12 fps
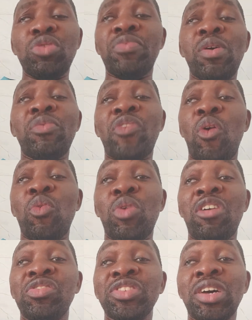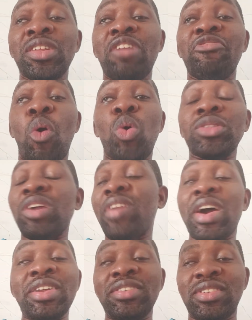but for
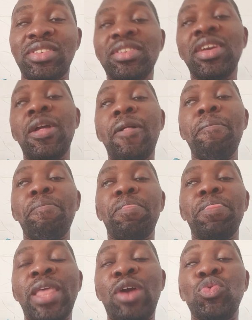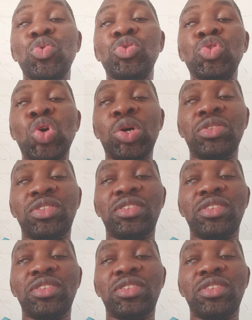whatever reason they would not